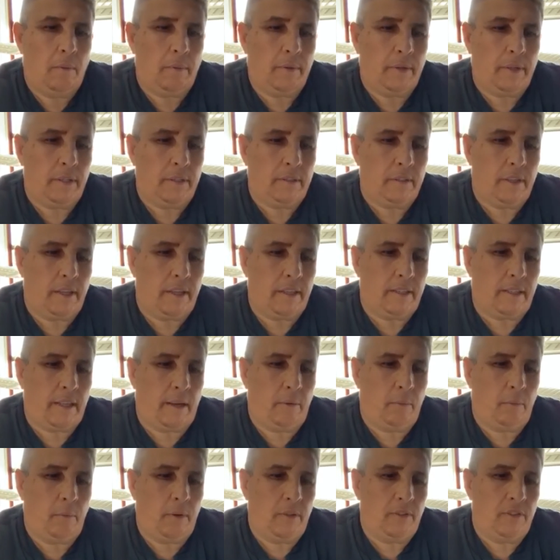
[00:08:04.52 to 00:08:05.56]
I'm going to take
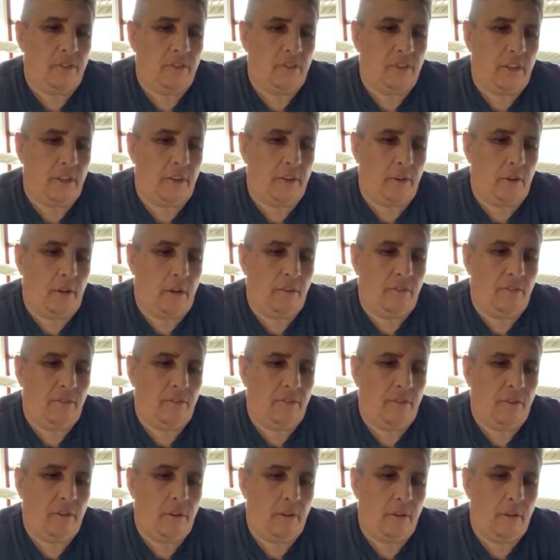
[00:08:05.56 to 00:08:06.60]
that one set
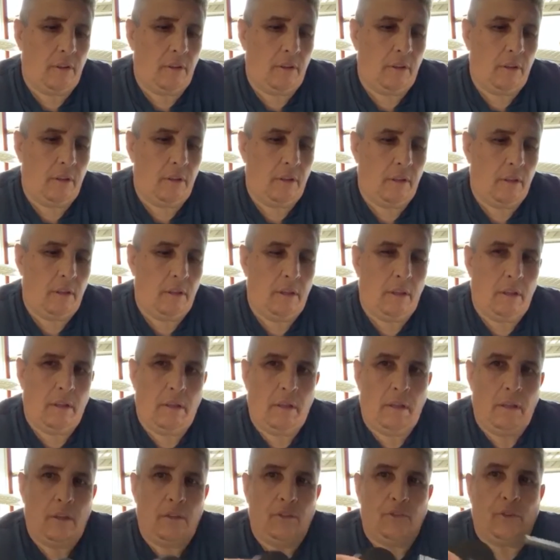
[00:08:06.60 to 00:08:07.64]
off.
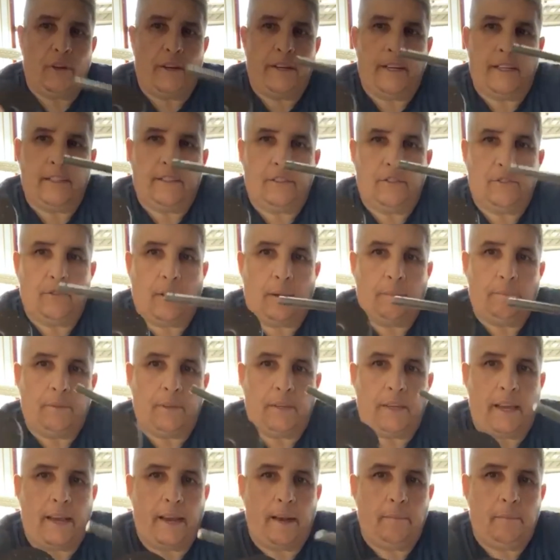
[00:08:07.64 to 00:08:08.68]
Try not to drop
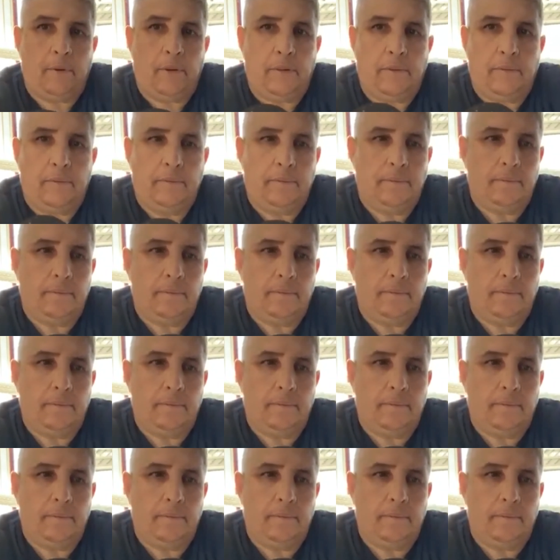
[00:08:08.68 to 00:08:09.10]
the camera.